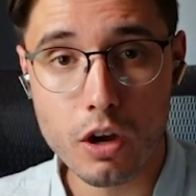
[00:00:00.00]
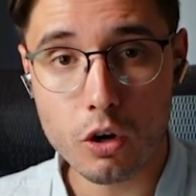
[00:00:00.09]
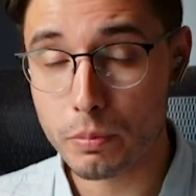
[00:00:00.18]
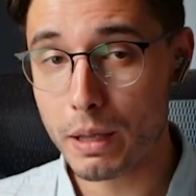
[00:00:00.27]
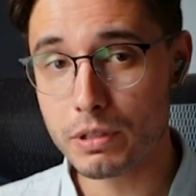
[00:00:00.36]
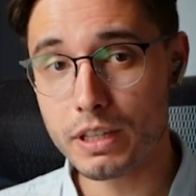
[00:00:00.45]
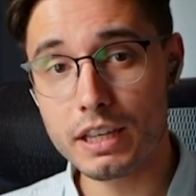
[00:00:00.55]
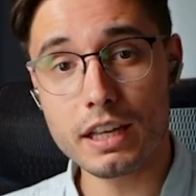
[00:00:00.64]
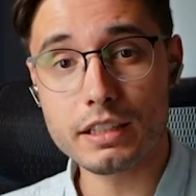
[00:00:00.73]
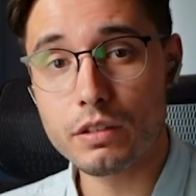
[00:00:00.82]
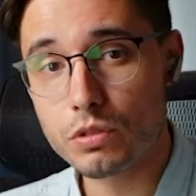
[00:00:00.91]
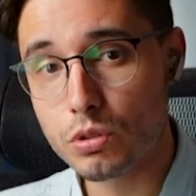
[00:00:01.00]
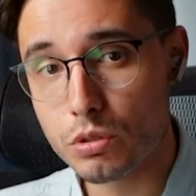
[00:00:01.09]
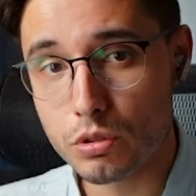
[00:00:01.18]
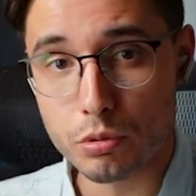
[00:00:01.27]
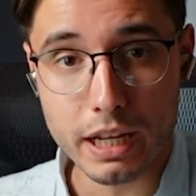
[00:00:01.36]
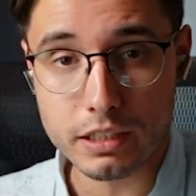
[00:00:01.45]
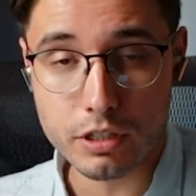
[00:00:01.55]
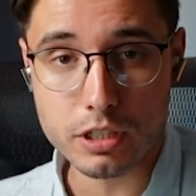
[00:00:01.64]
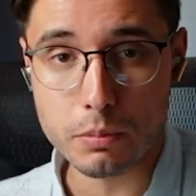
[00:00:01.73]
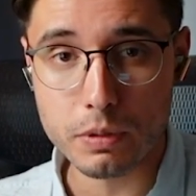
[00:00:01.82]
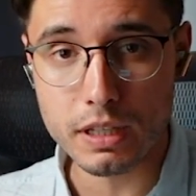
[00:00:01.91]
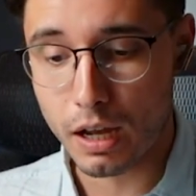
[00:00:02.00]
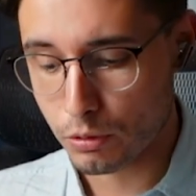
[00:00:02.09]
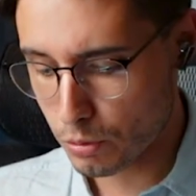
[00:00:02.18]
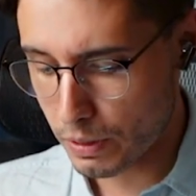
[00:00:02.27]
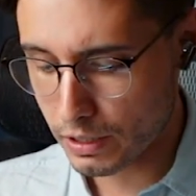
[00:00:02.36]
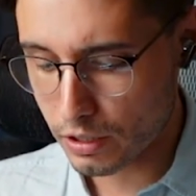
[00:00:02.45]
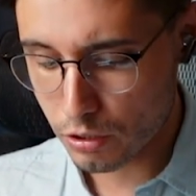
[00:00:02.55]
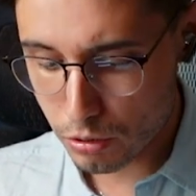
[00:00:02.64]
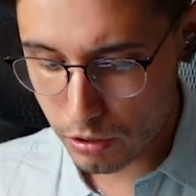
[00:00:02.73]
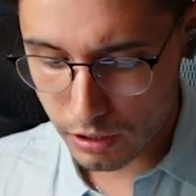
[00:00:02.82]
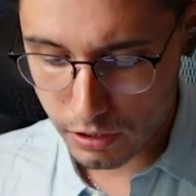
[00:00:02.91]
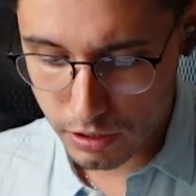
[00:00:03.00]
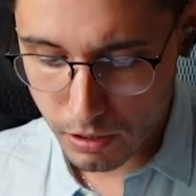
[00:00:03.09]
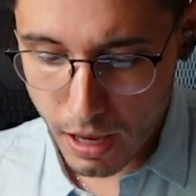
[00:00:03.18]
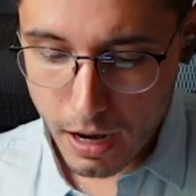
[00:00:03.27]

or maybe they can give you a great recipe how to bake cookies.